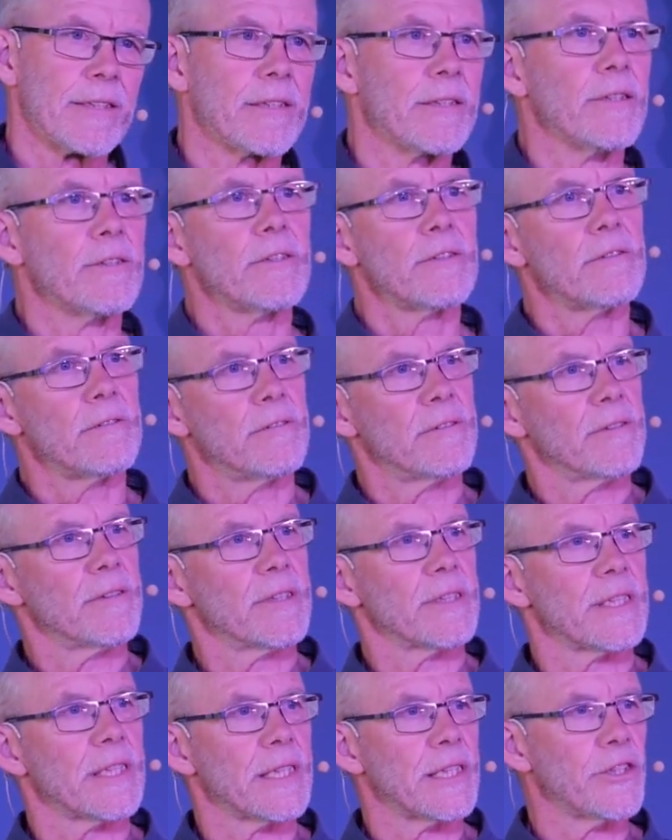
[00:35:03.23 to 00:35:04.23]
oh,
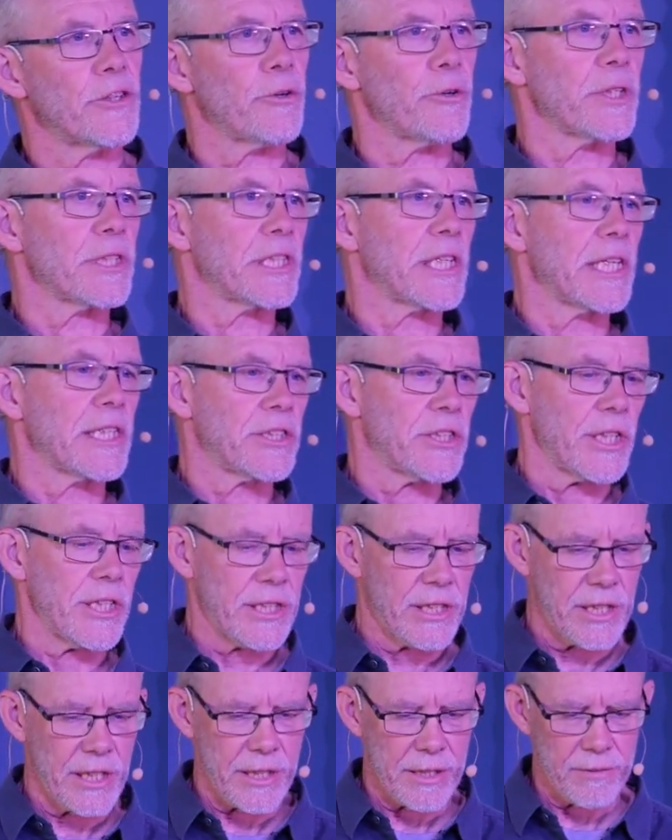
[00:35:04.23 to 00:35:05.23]
you know, it's
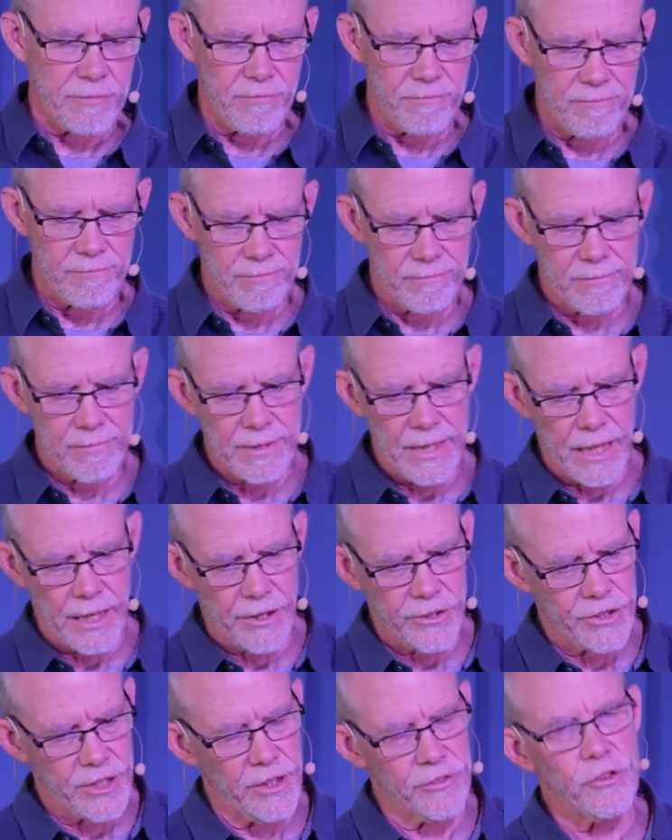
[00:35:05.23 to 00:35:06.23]
easy to
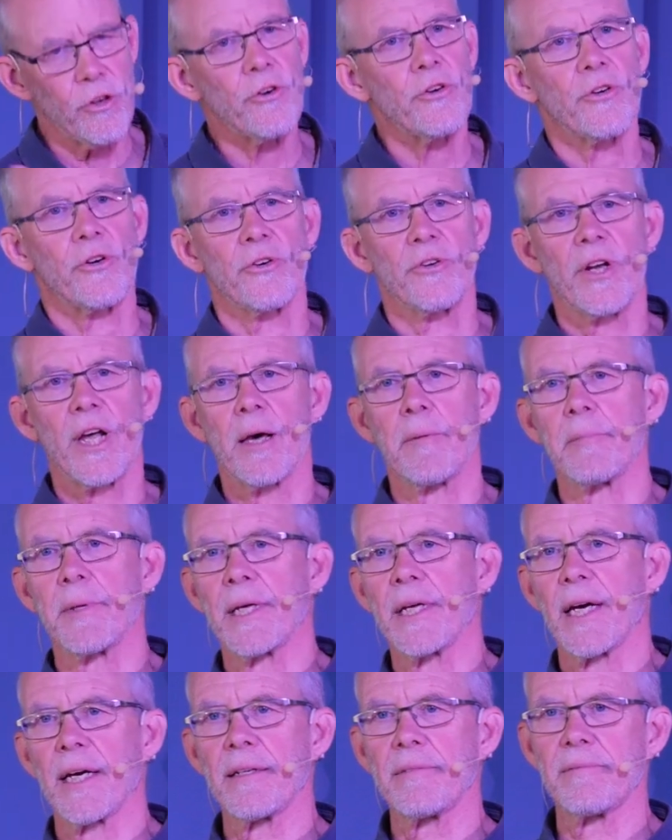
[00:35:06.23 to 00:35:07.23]
tell ourselves, oh, no, not
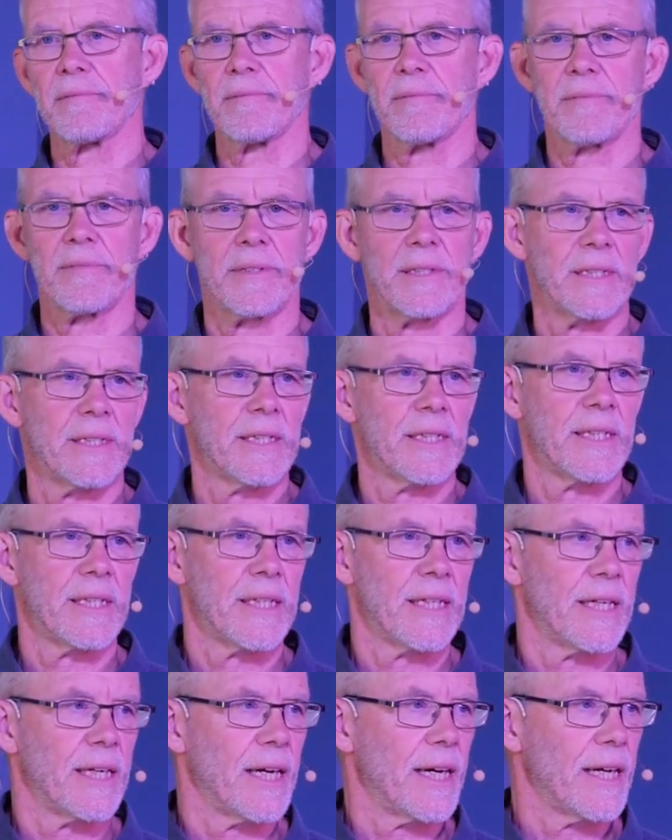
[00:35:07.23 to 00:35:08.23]
me. I
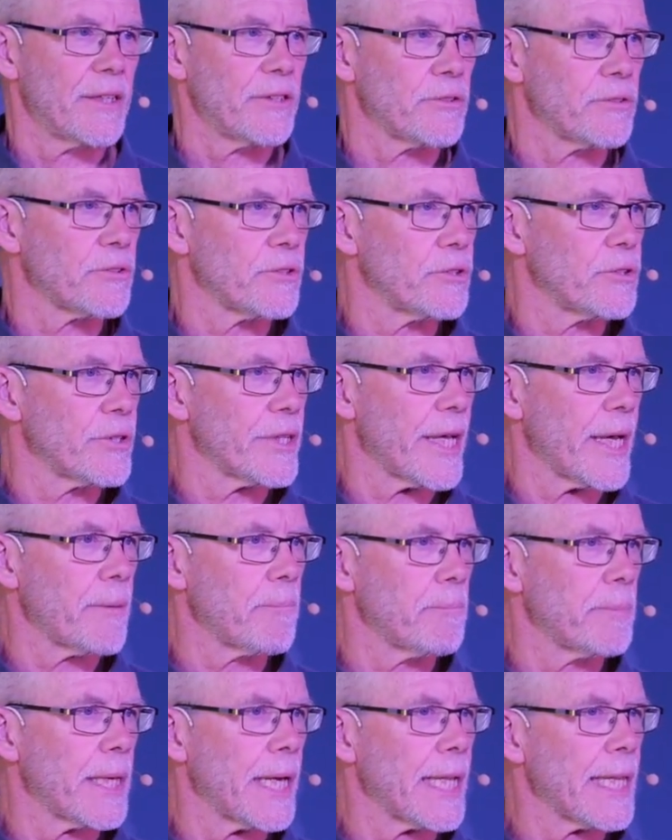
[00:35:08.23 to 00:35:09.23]
don't do
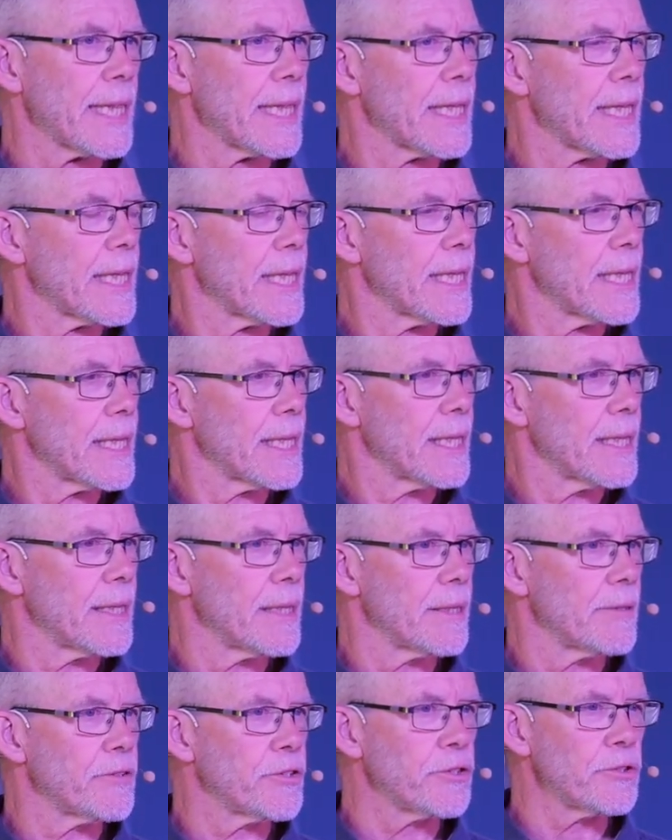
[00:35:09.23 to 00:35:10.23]
that. But I,
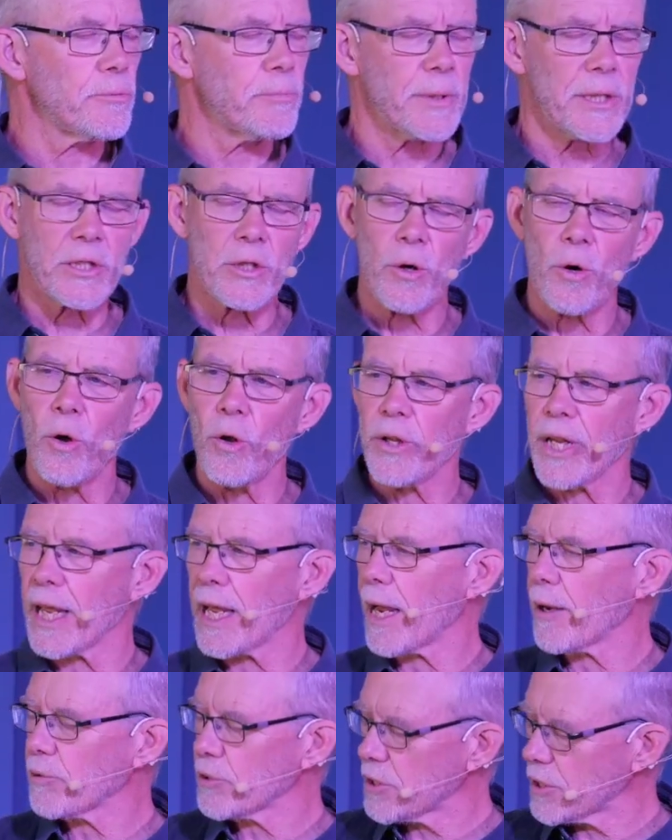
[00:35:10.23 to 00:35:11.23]
truth be told,
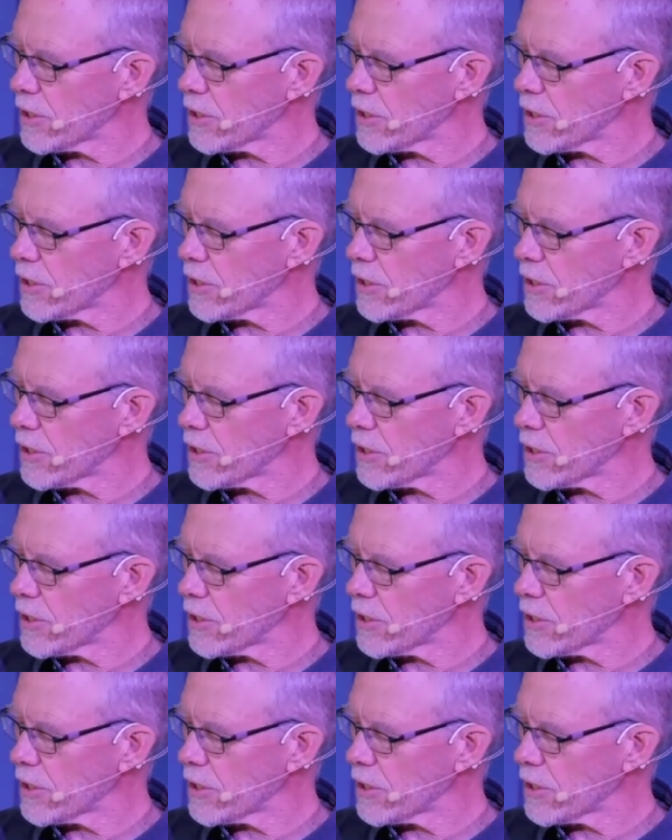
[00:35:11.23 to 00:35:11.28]
I